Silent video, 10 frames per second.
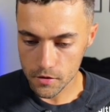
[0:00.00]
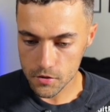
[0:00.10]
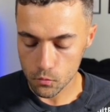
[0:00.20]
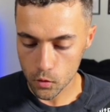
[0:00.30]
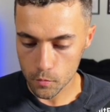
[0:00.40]

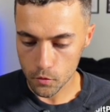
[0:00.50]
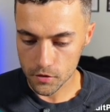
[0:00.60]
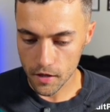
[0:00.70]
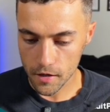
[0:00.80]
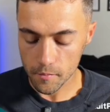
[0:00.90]
list one more
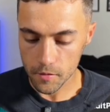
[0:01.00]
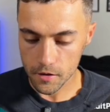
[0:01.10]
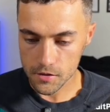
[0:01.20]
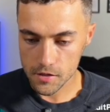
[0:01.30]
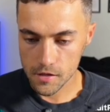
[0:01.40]
time
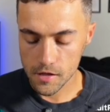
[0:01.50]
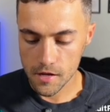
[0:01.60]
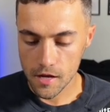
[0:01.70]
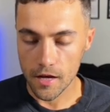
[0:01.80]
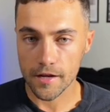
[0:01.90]
because,
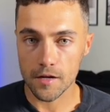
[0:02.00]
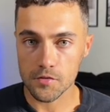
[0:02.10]
again,